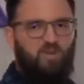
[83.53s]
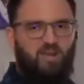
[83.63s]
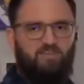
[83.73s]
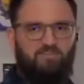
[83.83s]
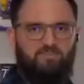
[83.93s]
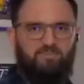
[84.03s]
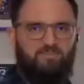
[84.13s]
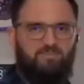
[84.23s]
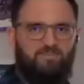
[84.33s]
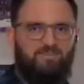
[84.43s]
price
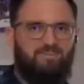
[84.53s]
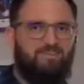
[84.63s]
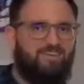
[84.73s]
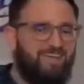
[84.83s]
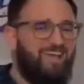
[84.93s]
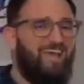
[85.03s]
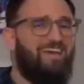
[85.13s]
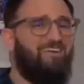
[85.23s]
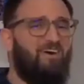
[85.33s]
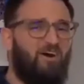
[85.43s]

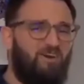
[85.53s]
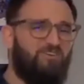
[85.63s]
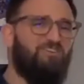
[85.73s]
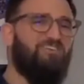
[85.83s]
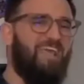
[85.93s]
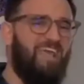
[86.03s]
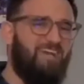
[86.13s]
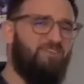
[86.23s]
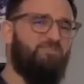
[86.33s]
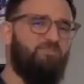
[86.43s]
at
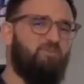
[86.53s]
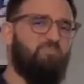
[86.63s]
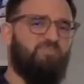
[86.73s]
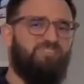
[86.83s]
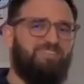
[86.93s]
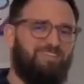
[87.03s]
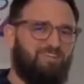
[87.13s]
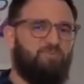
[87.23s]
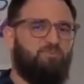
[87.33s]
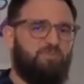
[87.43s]
183%
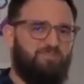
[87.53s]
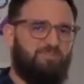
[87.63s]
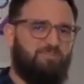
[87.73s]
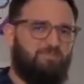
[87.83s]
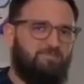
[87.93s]
increase.